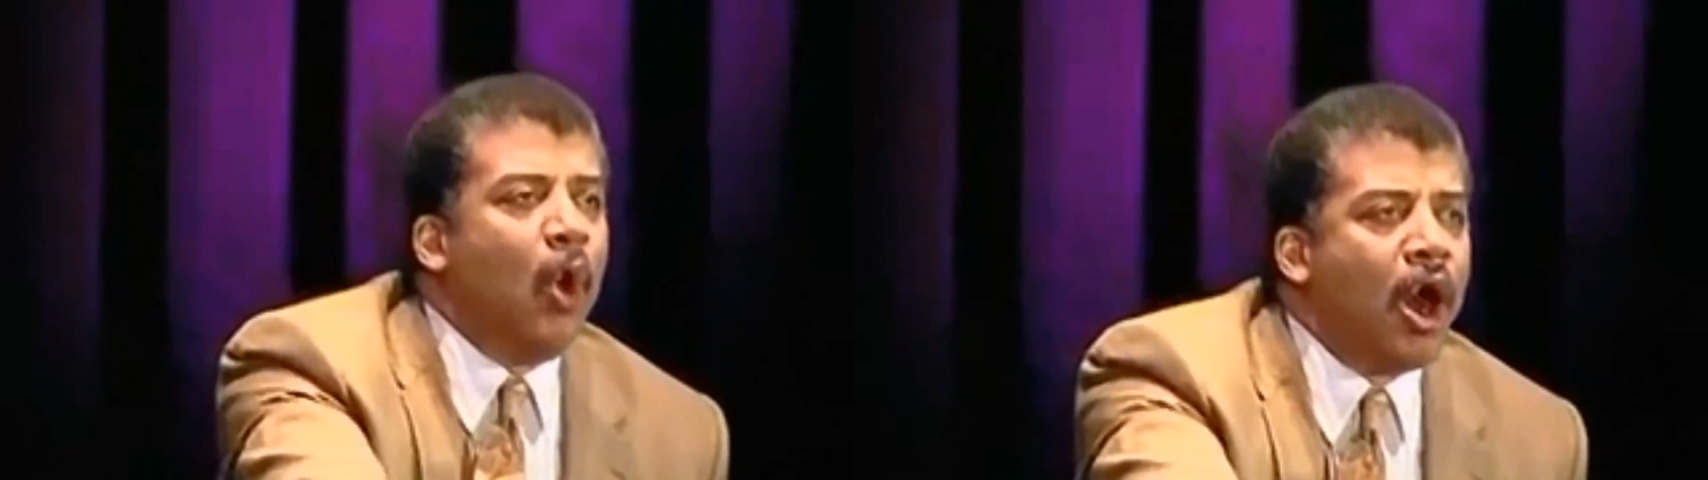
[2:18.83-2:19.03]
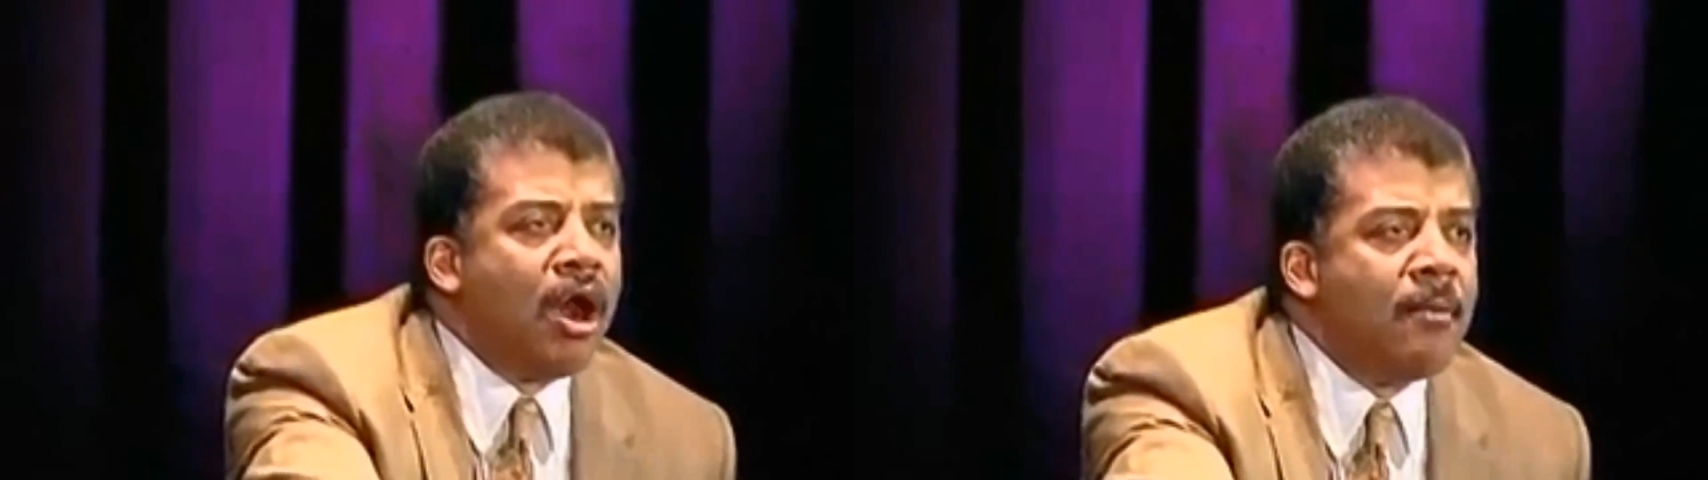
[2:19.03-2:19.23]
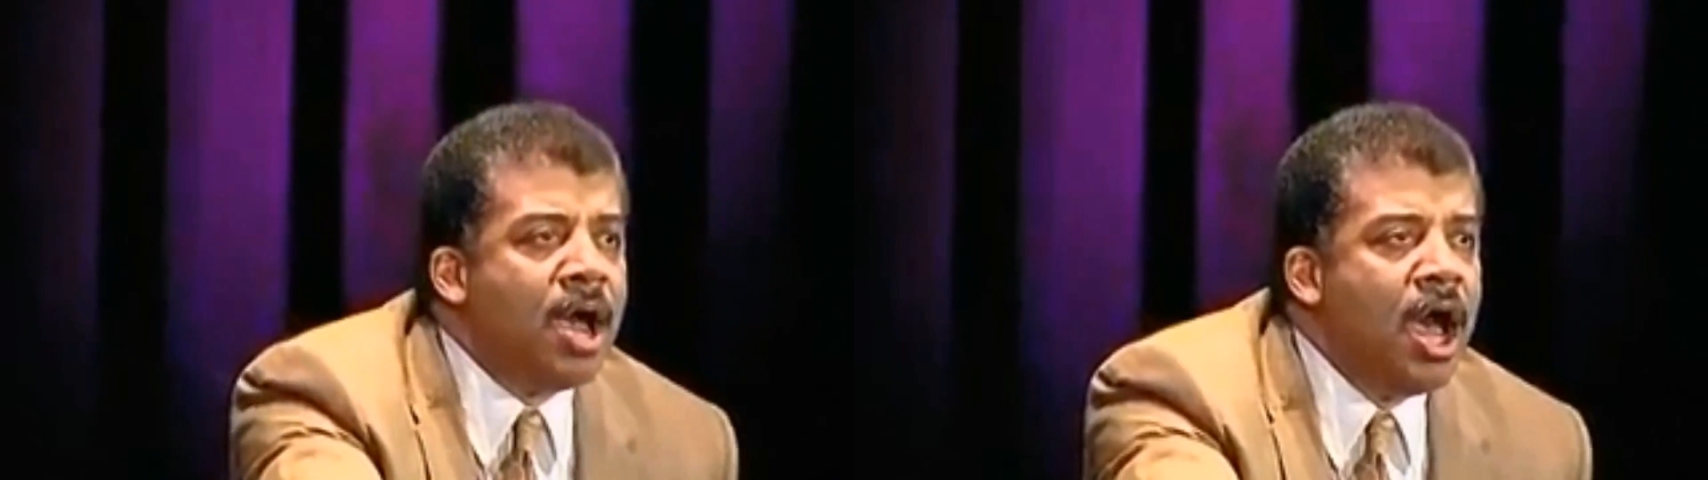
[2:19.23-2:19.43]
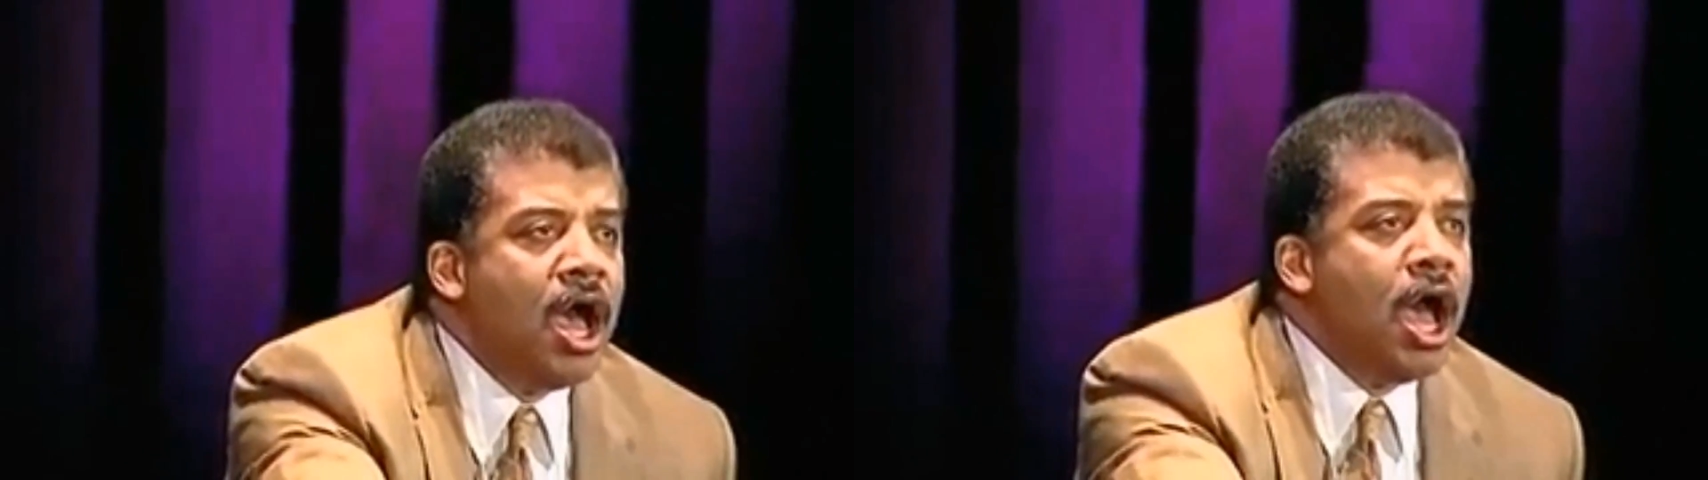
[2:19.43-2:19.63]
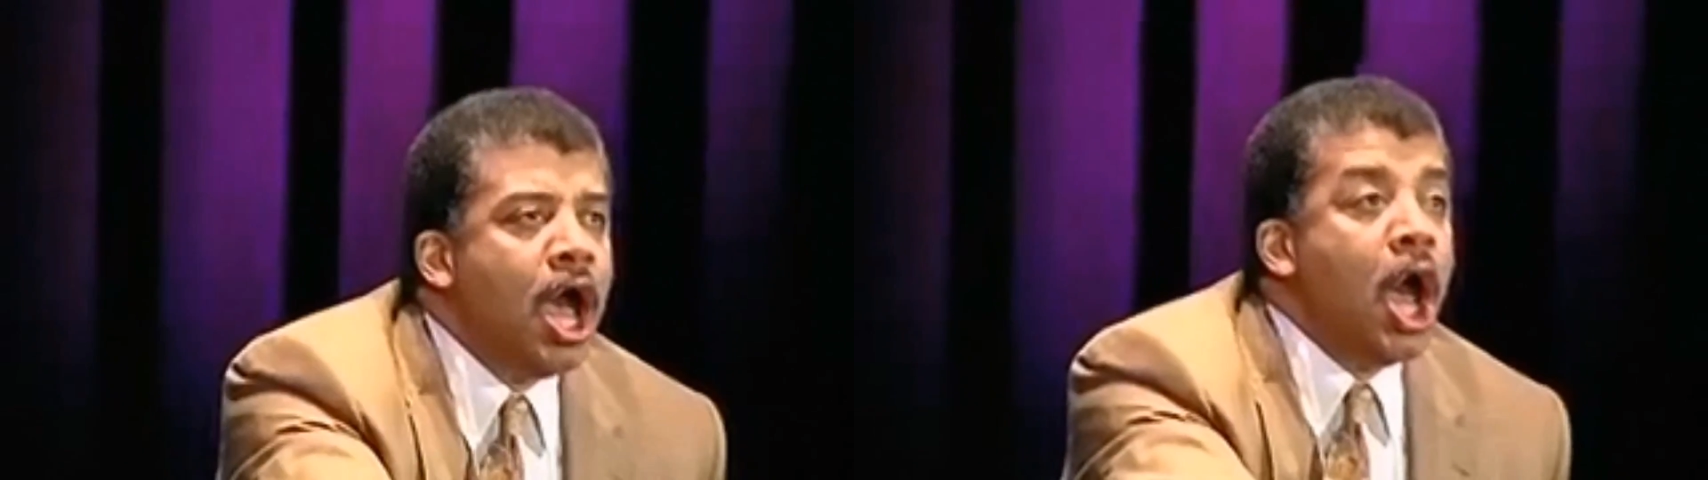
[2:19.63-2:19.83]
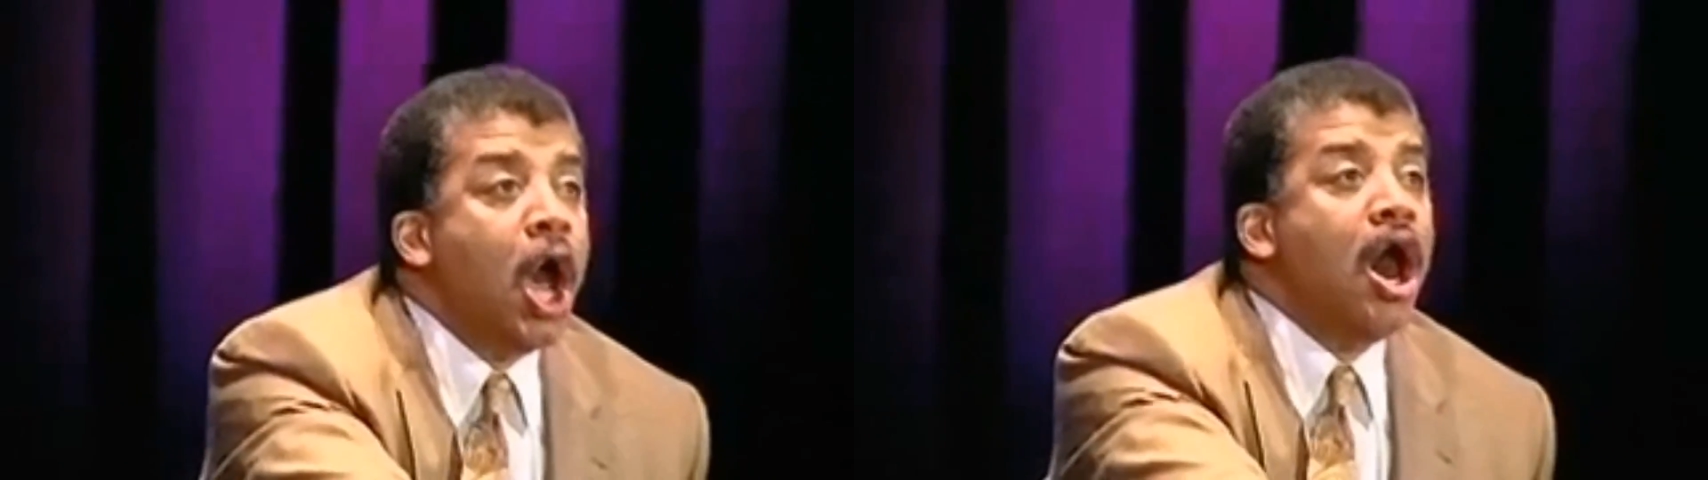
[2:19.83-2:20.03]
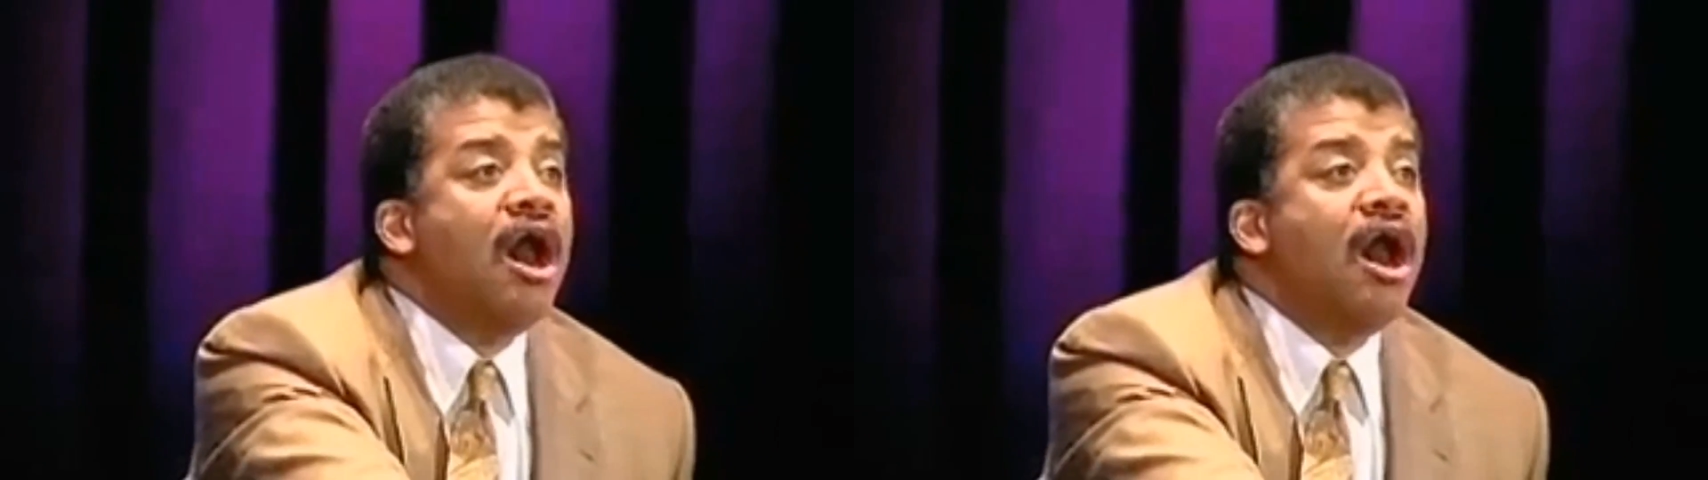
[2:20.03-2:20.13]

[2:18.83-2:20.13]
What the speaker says: and suck our